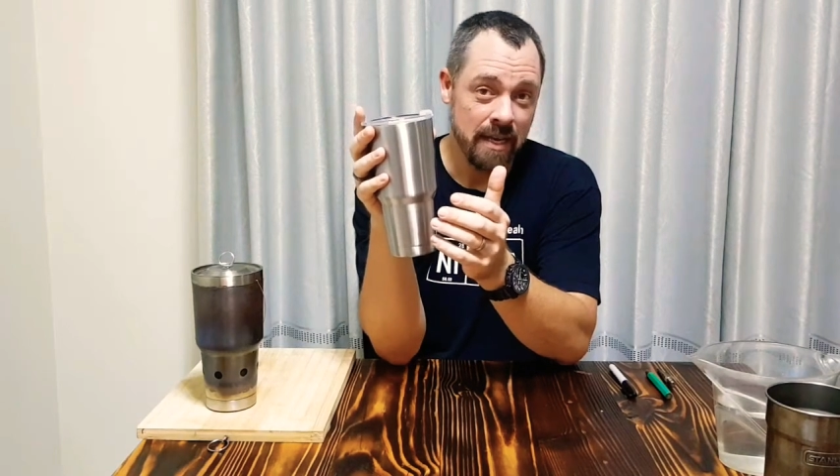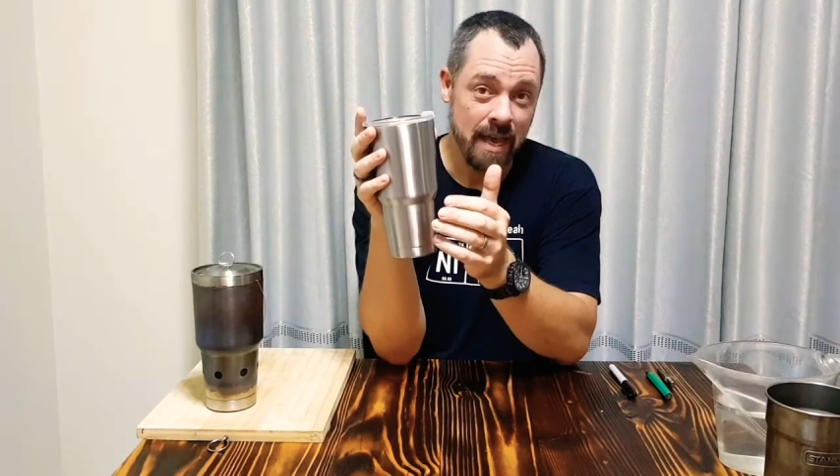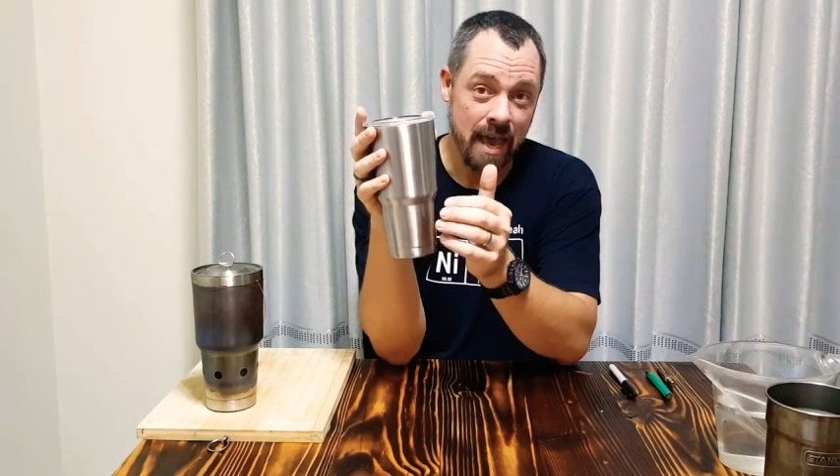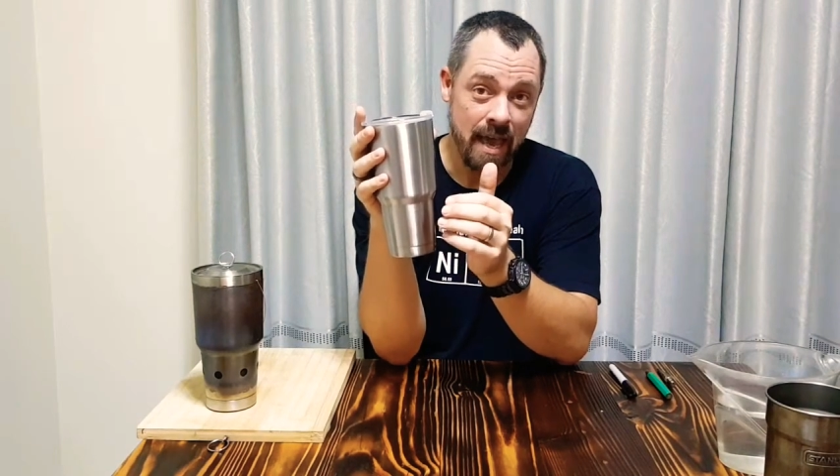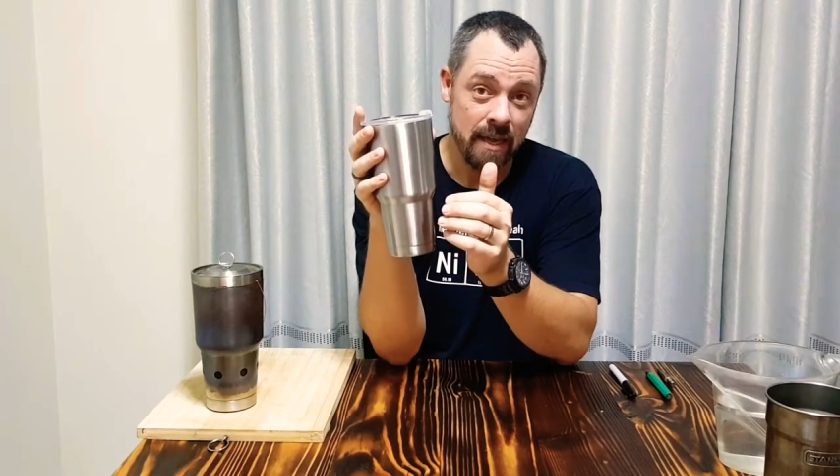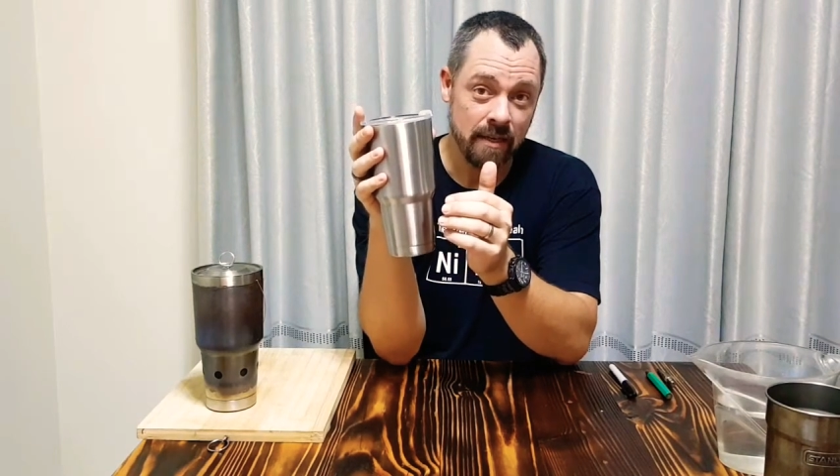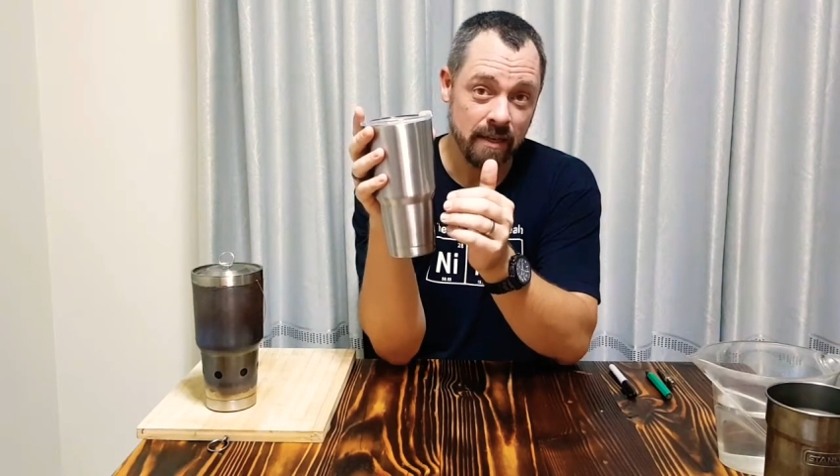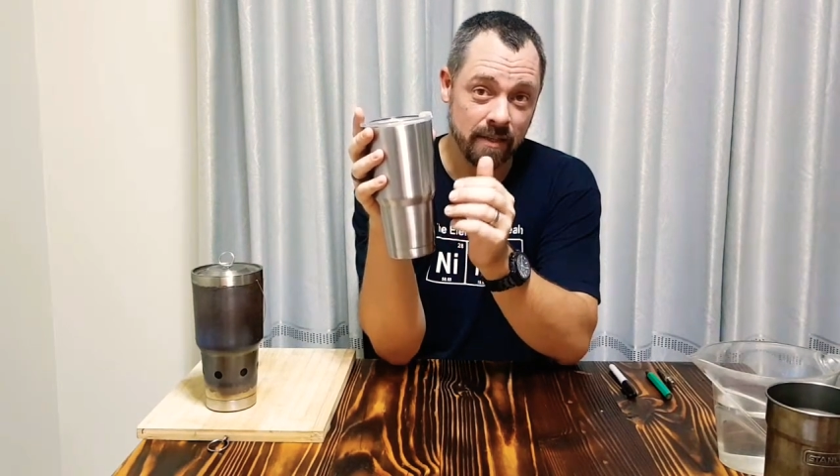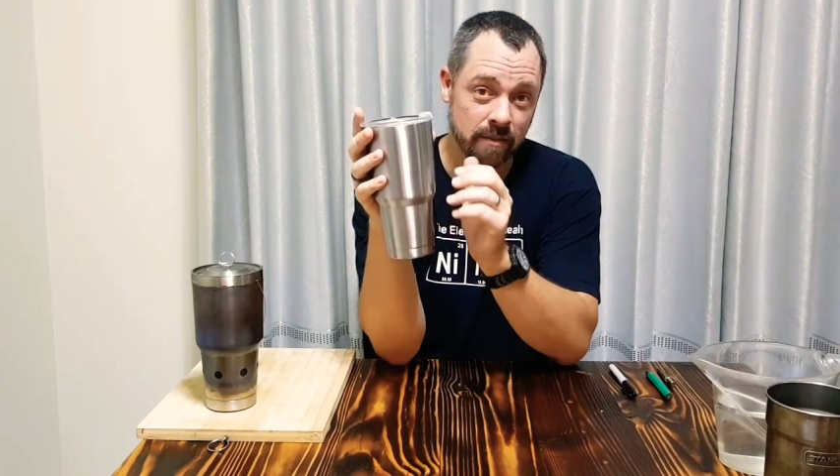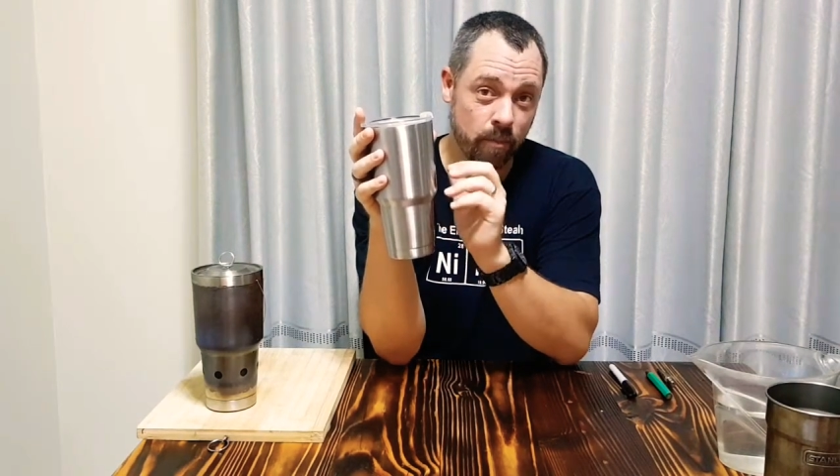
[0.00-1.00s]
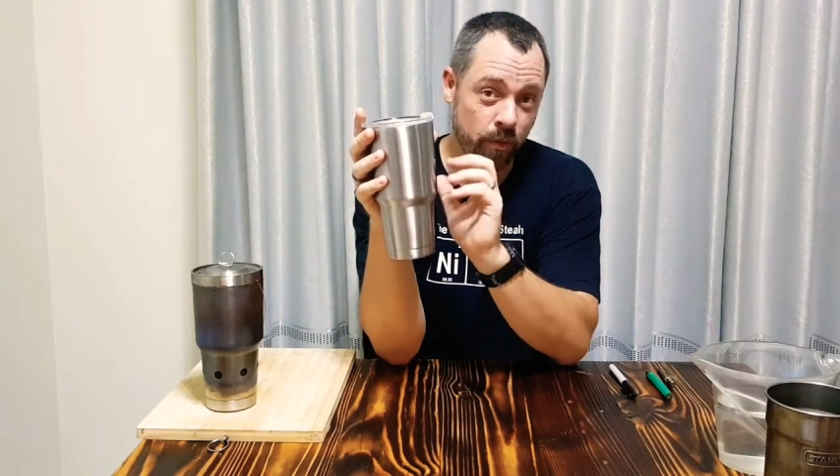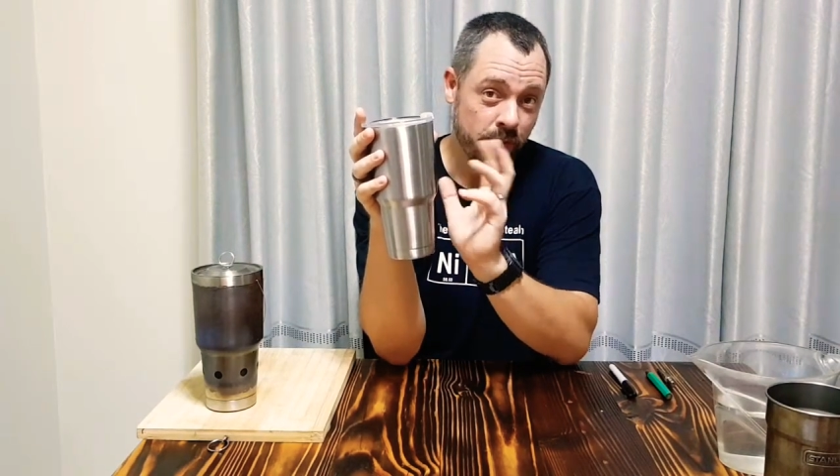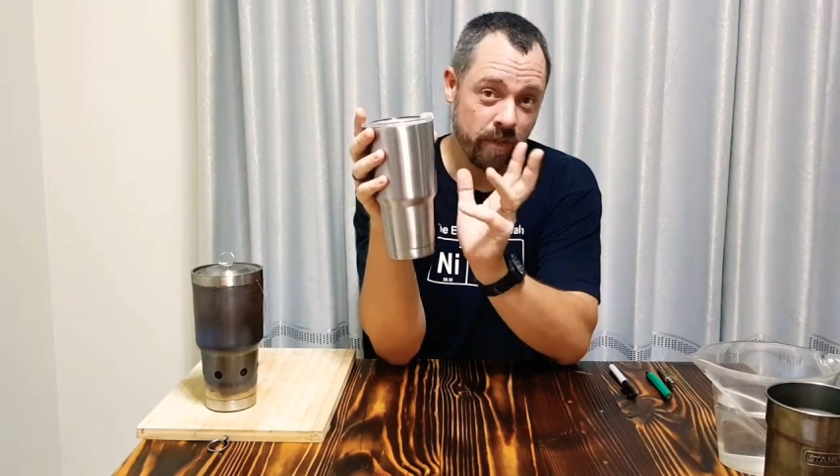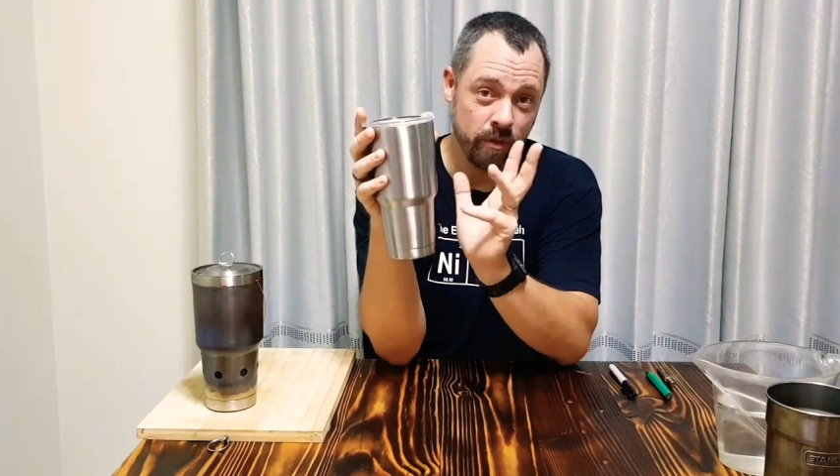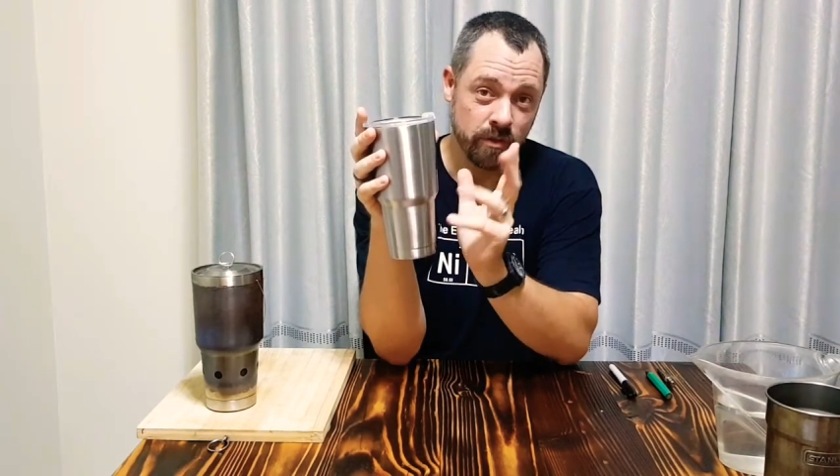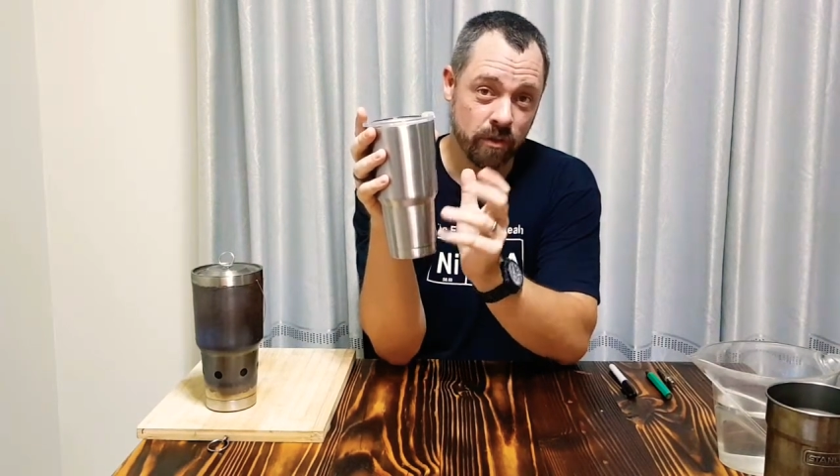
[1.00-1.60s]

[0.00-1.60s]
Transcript: And both of those